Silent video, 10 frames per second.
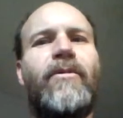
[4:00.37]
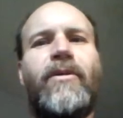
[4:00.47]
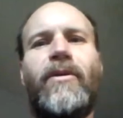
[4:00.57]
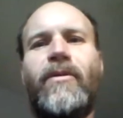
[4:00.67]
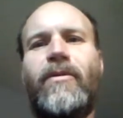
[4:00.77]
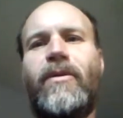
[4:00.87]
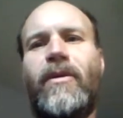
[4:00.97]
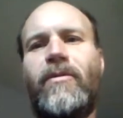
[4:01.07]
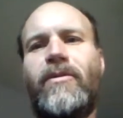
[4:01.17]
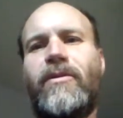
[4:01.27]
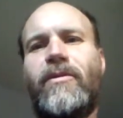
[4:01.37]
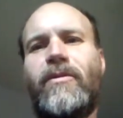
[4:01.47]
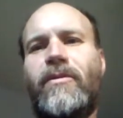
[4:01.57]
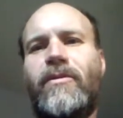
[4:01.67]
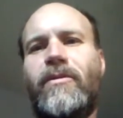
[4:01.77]
and you know,
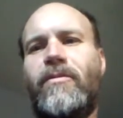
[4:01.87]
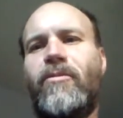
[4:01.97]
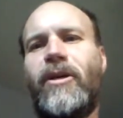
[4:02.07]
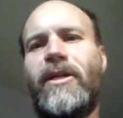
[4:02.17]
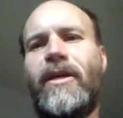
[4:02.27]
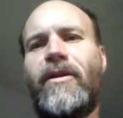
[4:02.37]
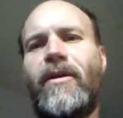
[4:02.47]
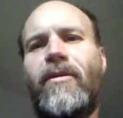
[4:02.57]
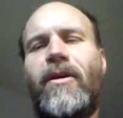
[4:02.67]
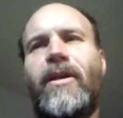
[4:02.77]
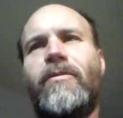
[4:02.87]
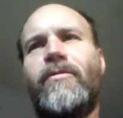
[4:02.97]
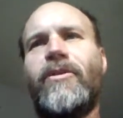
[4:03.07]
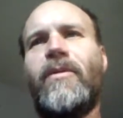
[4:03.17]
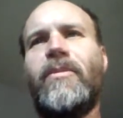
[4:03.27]
to break down how
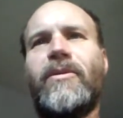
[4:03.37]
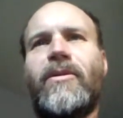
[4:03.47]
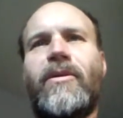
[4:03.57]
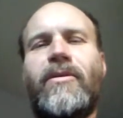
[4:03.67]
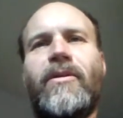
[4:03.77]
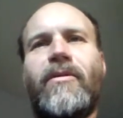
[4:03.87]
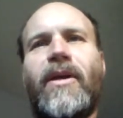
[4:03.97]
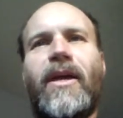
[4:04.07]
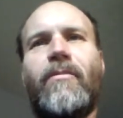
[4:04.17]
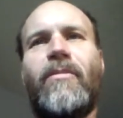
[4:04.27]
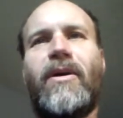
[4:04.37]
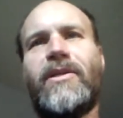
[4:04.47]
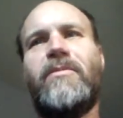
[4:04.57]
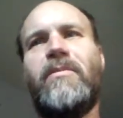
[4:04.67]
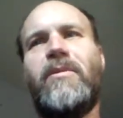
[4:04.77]
Hollywood zombies aren't, you know, can't
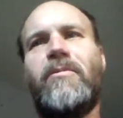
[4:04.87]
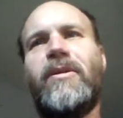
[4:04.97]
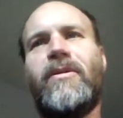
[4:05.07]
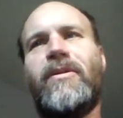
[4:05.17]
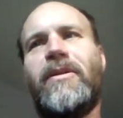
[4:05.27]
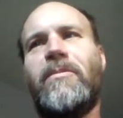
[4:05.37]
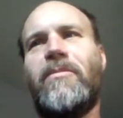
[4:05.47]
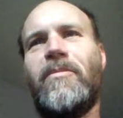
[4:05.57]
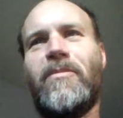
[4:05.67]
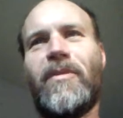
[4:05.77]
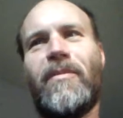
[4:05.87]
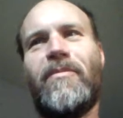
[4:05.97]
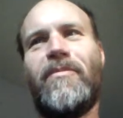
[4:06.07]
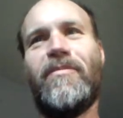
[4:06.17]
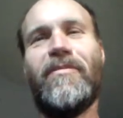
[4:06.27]
possibly be real. And I'm
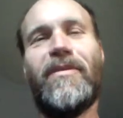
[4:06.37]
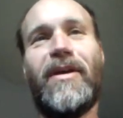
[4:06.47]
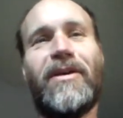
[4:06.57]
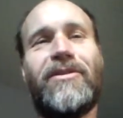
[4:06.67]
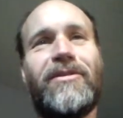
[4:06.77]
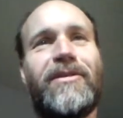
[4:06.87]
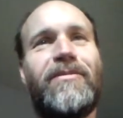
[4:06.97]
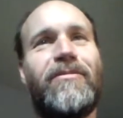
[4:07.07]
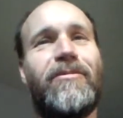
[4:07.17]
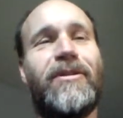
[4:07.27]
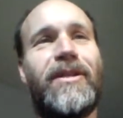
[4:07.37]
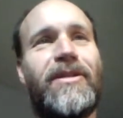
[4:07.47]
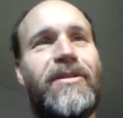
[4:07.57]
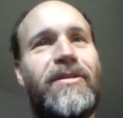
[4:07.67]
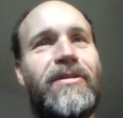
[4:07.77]
actually
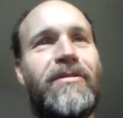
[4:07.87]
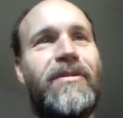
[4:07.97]
realizing that,